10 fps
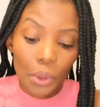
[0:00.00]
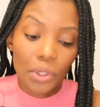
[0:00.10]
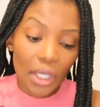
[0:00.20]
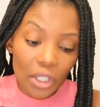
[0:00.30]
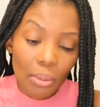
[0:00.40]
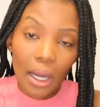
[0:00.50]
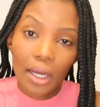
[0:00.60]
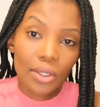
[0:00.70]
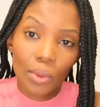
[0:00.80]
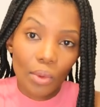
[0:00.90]
stretch
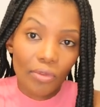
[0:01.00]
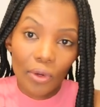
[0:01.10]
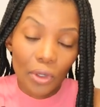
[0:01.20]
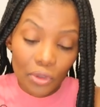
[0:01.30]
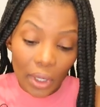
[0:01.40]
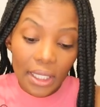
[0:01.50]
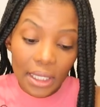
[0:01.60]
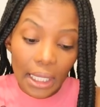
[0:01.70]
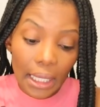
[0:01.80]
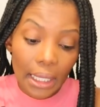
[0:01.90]
marks or for your dry
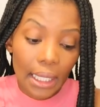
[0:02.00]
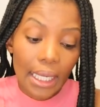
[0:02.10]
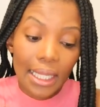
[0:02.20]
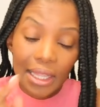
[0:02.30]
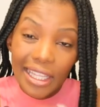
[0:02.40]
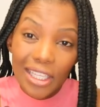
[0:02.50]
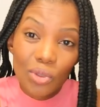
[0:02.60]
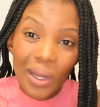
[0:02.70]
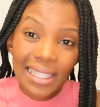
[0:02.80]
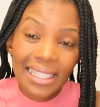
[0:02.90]
skin. These
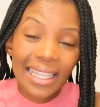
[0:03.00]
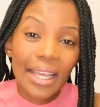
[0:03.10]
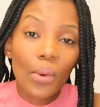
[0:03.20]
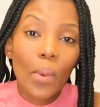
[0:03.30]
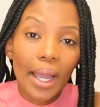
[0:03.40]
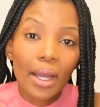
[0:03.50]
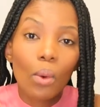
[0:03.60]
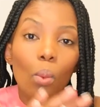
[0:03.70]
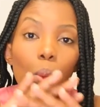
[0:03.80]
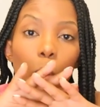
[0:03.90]
ones, they work
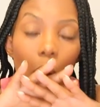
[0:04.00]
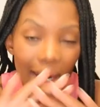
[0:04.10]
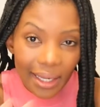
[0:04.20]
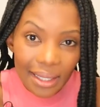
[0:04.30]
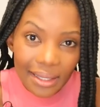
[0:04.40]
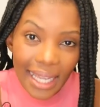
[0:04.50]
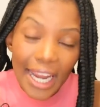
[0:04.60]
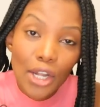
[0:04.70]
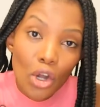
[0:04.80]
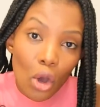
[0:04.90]
wonders. I
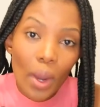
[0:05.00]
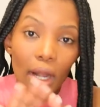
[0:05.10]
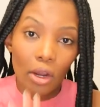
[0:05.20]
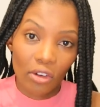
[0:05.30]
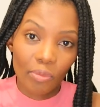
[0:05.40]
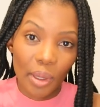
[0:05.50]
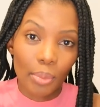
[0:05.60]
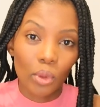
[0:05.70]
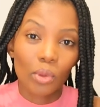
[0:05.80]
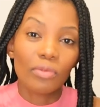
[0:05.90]
know a lot of
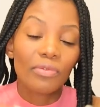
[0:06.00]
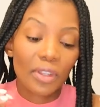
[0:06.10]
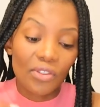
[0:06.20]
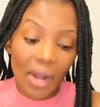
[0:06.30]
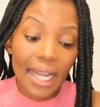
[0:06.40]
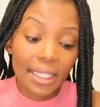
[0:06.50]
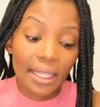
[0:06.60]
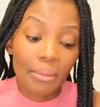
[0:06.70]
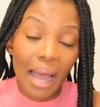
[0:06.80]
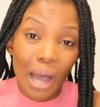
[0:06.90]
people who've tried
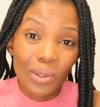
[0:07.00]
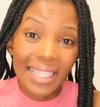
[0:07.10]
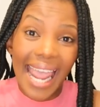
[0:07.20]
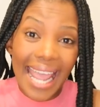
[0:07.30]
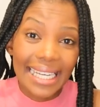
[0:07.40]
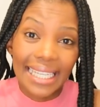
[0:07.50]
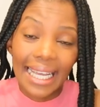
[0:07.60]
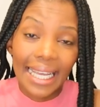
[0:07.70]
them out and